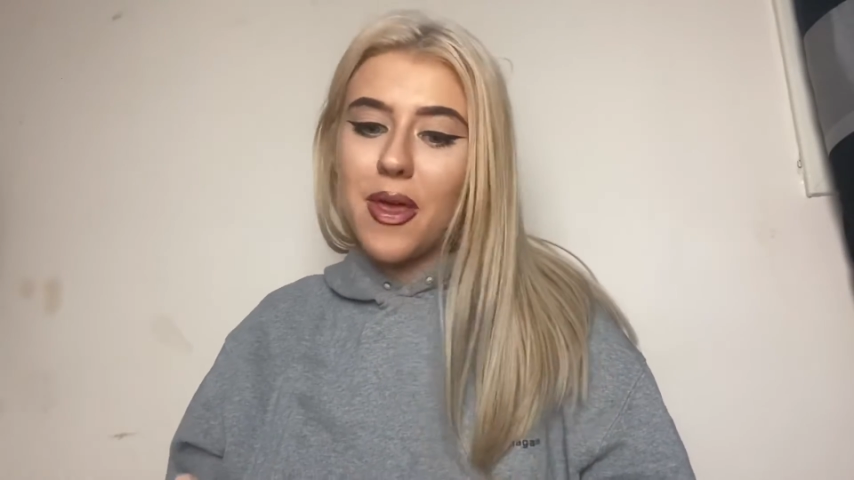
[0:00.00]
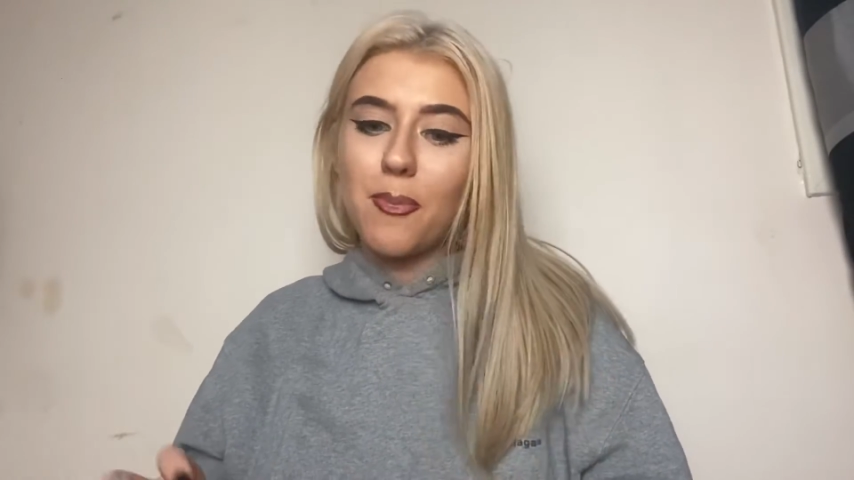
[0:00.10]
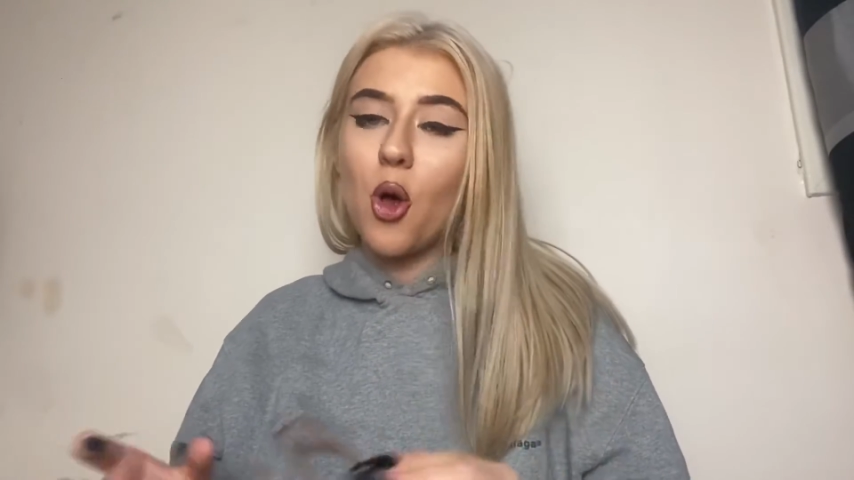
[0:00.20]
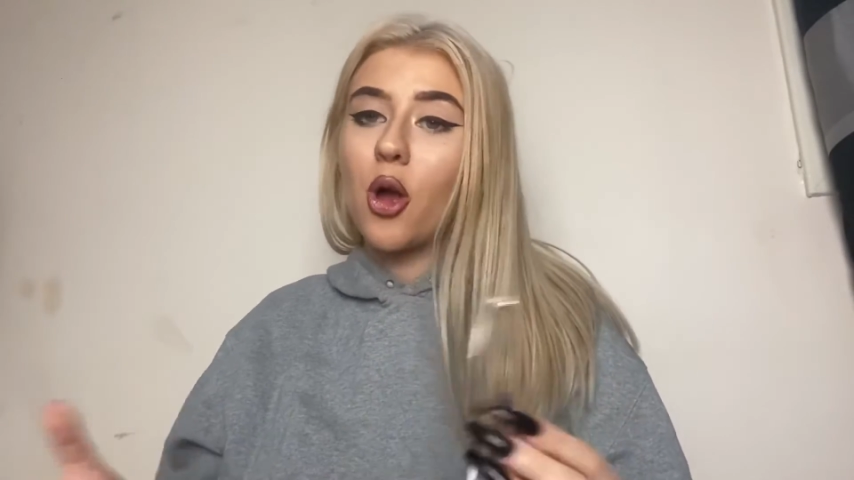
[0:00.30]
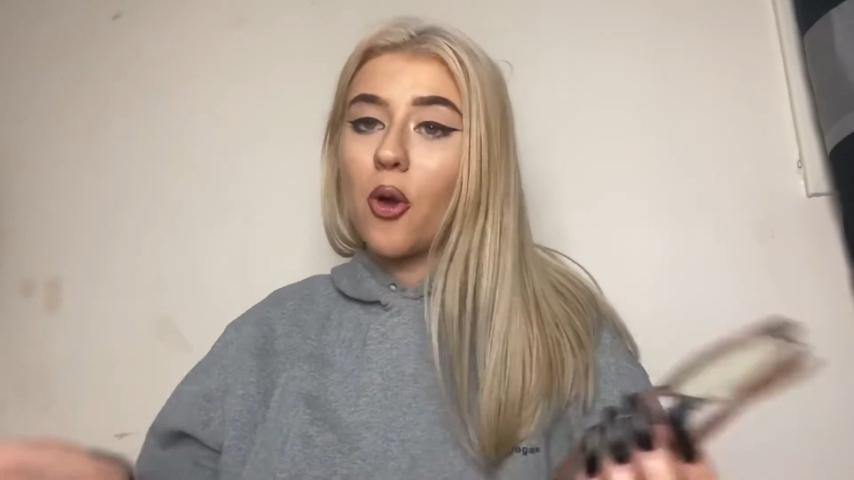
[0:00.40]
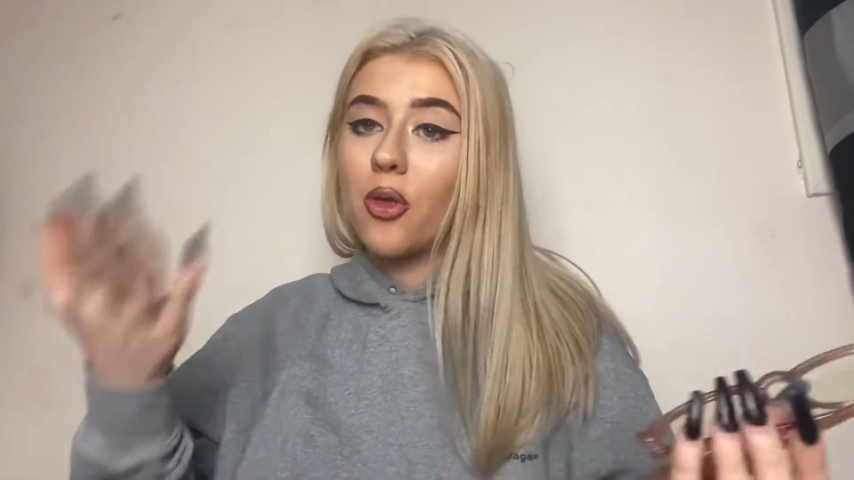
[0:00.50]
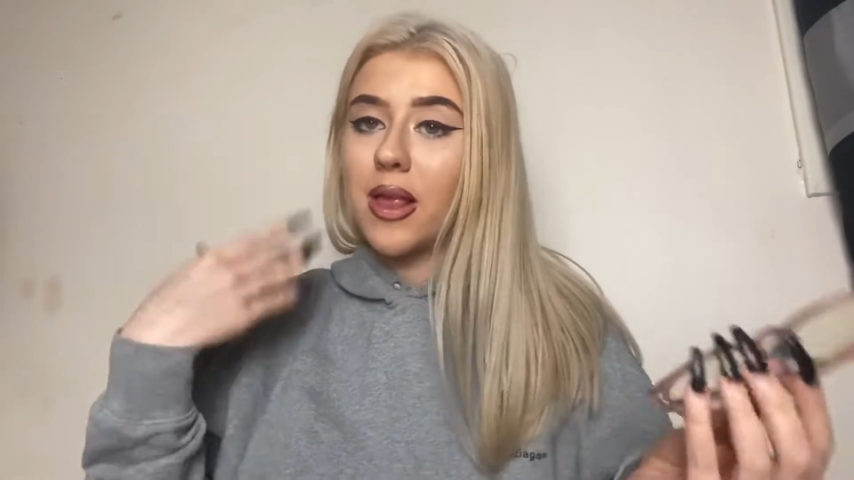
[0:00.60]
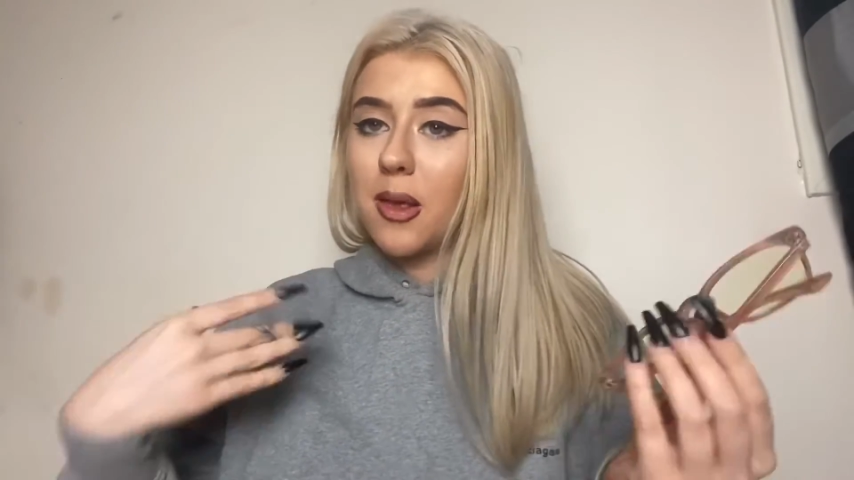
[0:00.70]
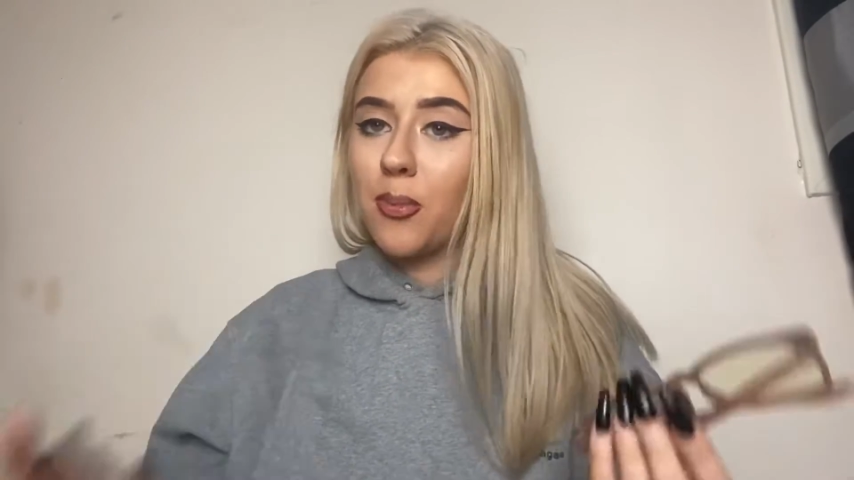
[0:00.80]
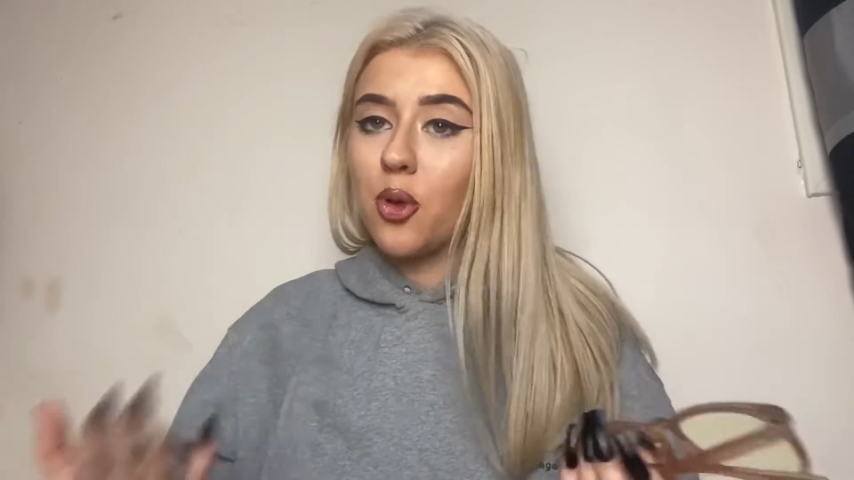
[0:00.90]
block out
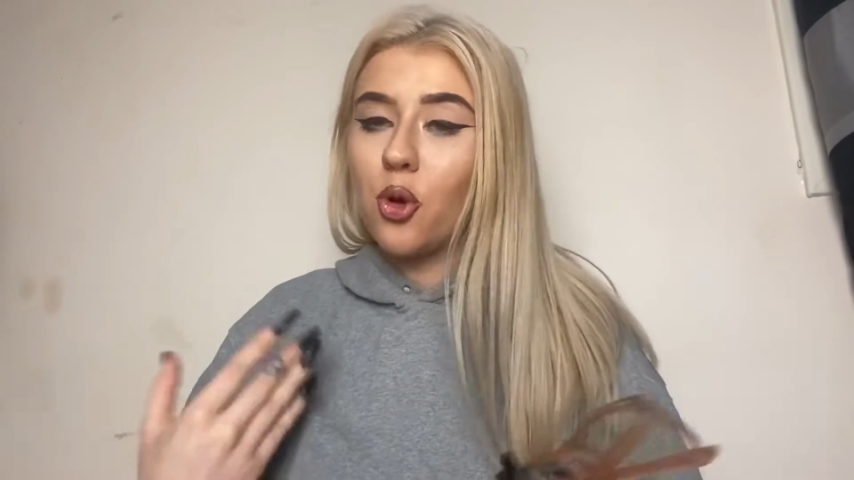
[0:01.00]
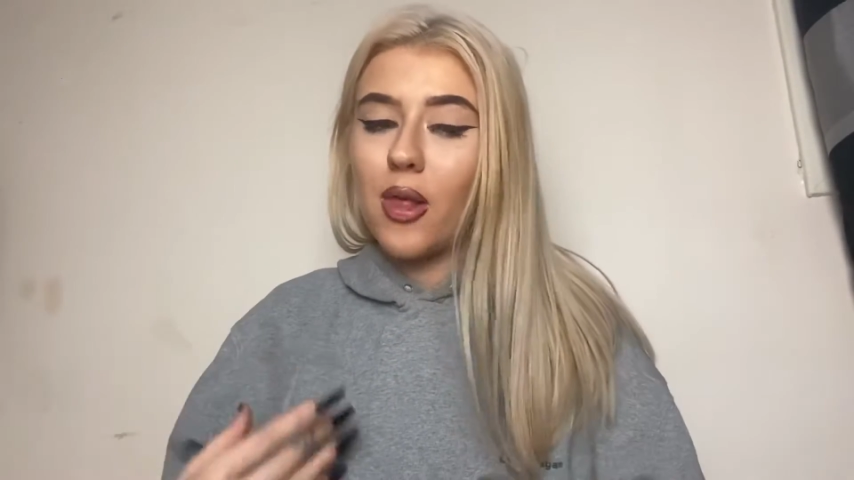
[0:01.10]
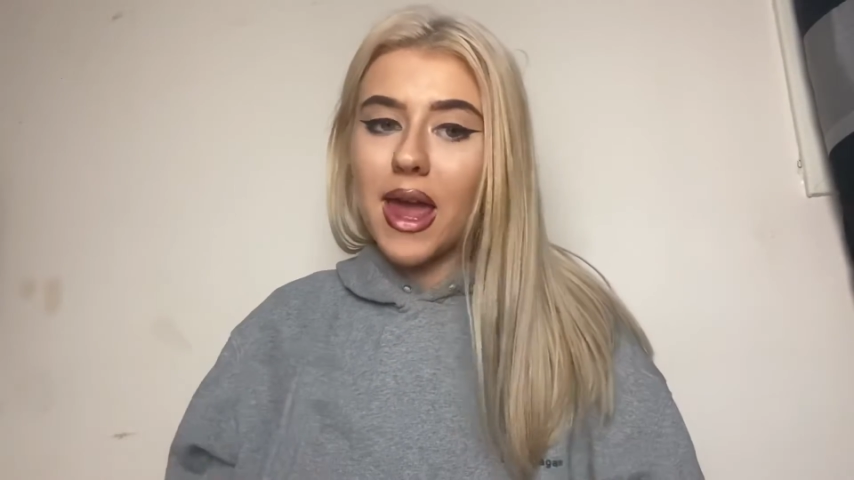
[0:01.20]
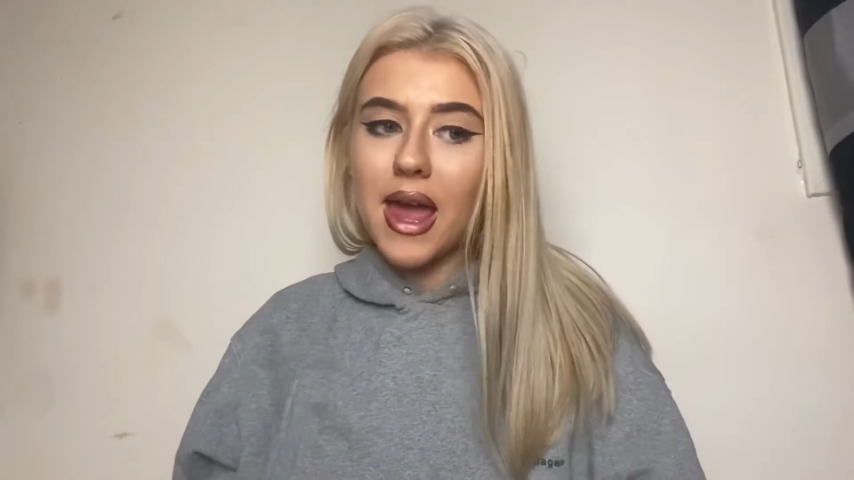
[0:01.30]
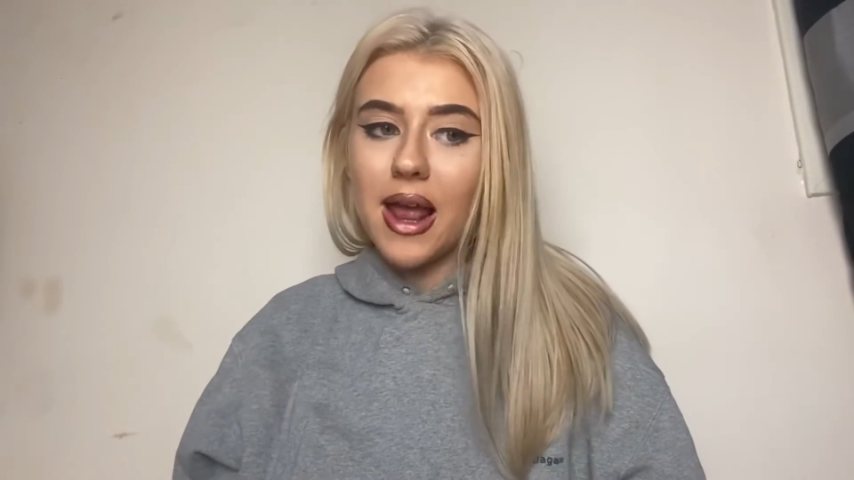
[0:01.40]
like the blue light,